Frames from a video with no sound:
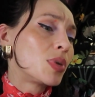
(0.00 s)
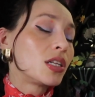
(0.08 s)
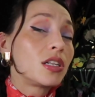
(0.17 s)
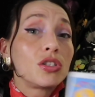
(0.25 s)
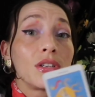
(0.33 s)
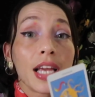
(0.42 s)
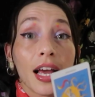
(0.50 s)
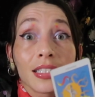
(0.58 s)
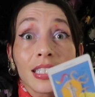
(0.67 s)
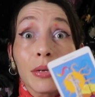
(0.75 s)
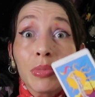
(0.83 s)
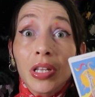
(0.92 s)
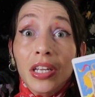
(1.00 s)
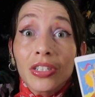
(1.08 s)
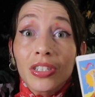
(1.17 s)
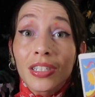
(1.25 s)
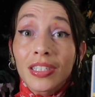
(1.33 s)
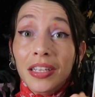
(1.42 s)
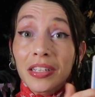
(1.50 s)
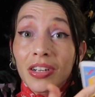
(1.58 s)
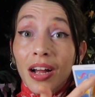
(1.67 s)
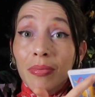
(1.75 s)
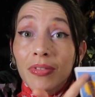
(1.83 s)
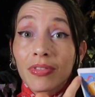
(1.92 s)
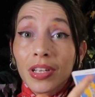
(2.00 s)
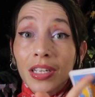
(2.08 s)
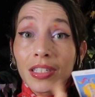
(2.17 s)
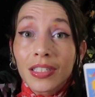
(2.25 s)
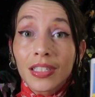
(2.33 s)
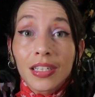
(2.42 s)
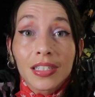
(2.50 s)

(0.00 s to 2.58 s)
But yeah, stimulation's at the top of this.